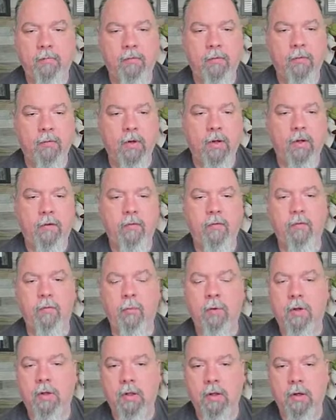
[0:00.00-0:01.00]
phone cases,
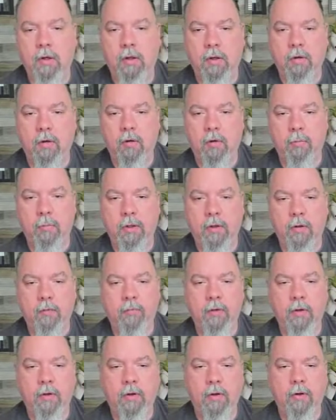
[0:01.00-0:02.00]
wall art, home and
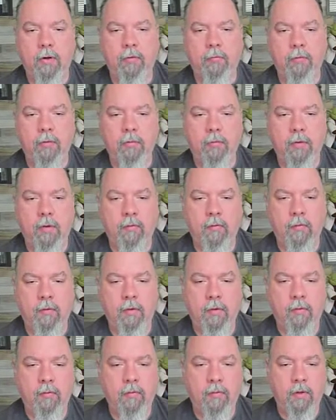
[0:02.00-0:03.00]
living, I don't even know what this
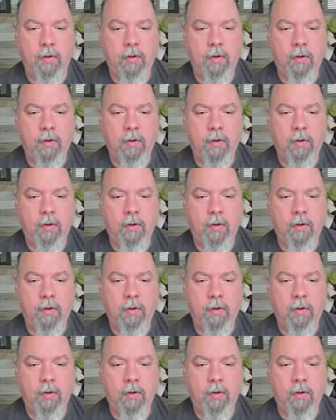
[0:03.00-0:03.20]
is.